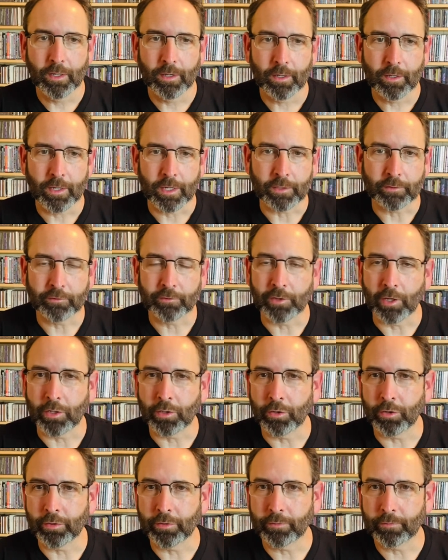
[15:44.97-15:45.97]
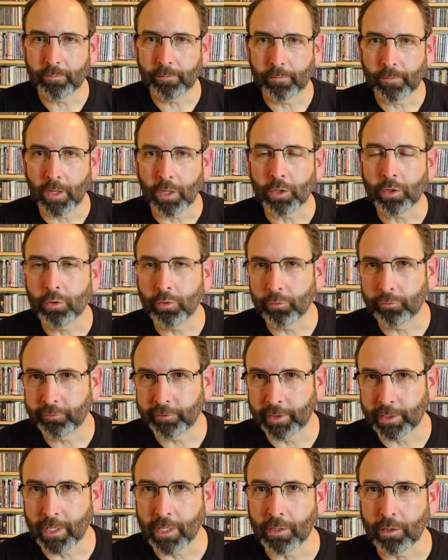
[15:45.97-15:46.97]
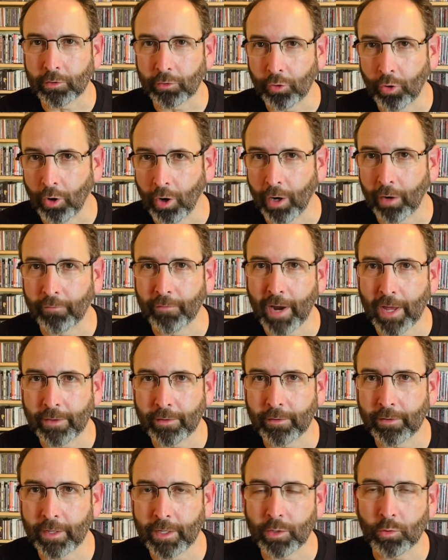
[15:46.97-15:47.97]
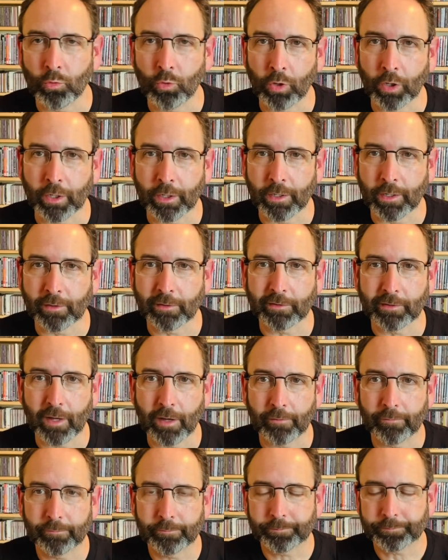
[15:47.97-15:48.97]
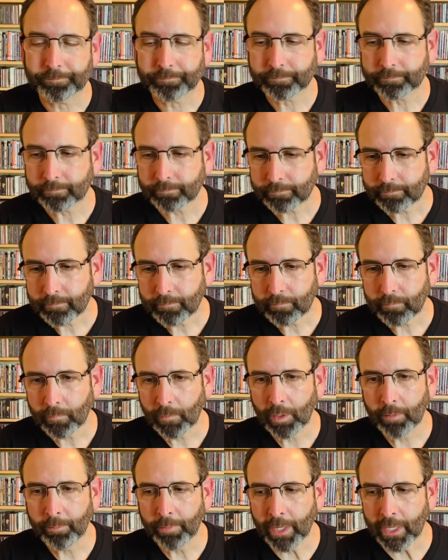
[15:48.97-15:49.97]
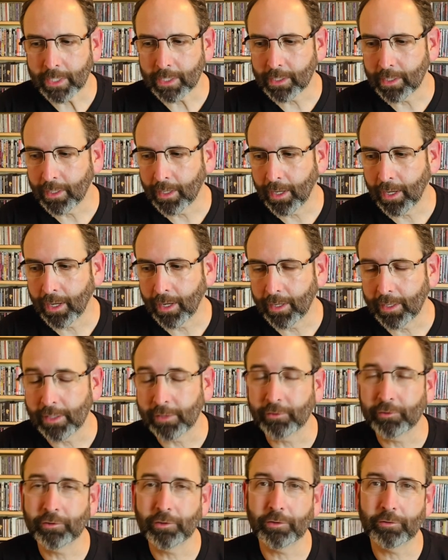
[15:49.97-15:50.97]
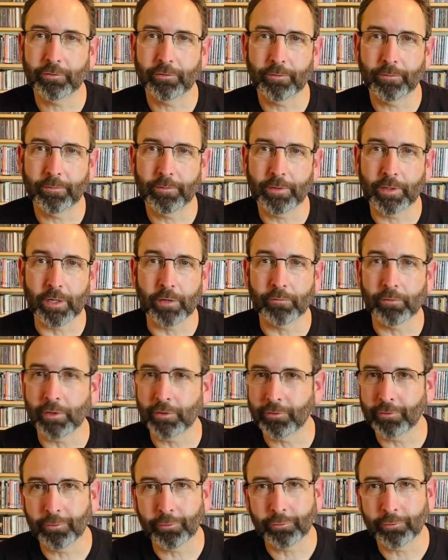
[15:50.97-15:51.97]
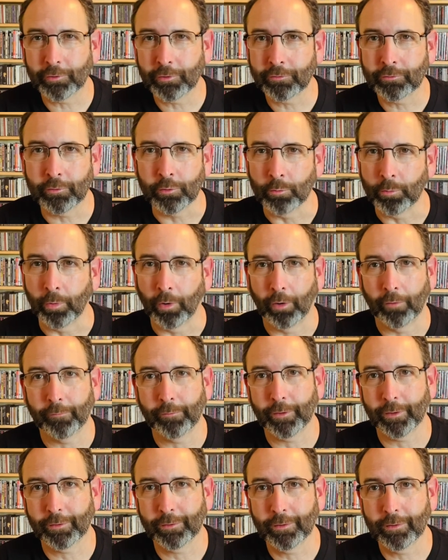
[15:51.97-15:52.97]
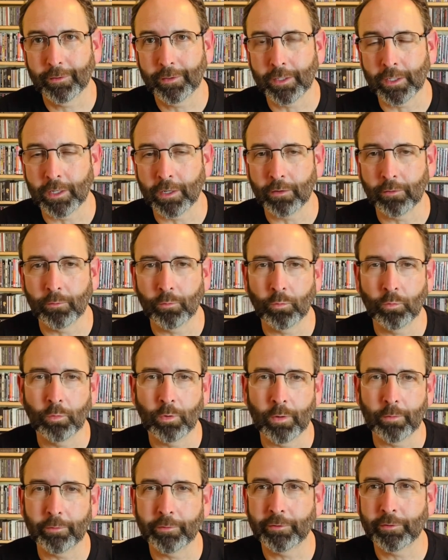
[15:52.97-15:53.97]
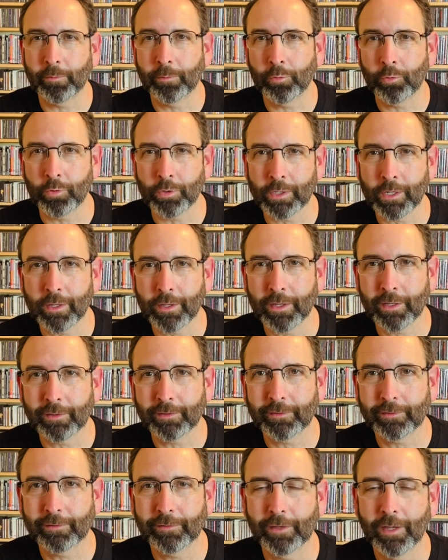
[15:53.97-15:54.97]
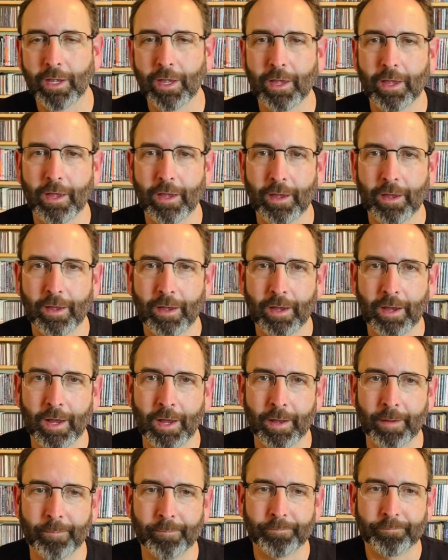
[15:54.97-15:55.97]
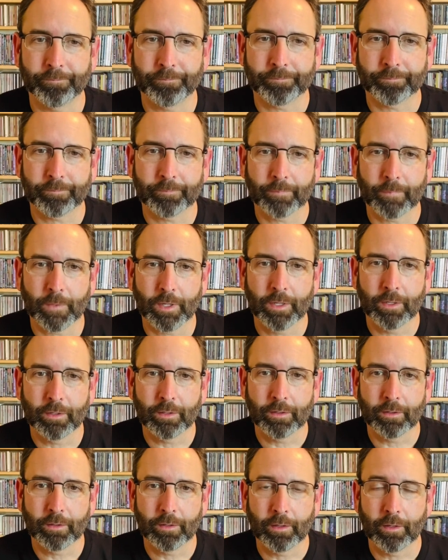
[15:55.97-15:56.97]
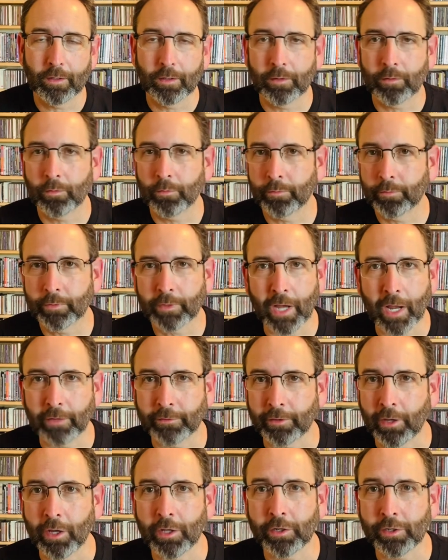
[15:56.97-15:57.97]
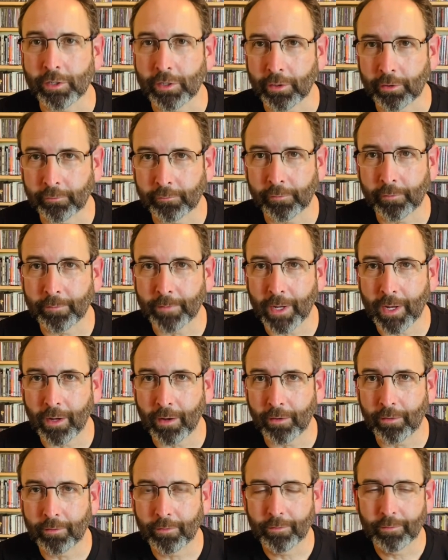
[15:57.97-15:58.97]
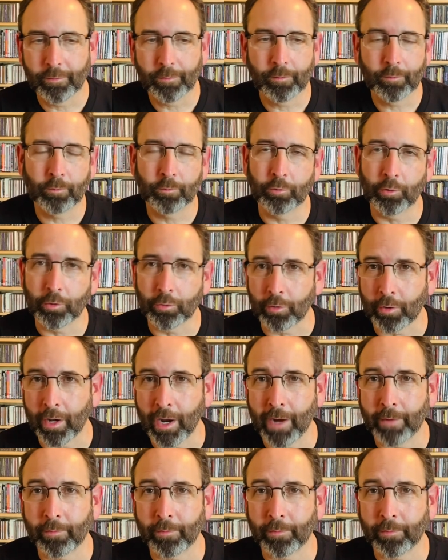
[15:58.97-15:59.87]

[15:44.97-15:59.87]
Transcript: It's done on acoustic and guitar rather than organ and stuff. But uh, it's just the original's just too perfect. You know, what was the point of this? Um, guys, 100 years from now, Procol Harum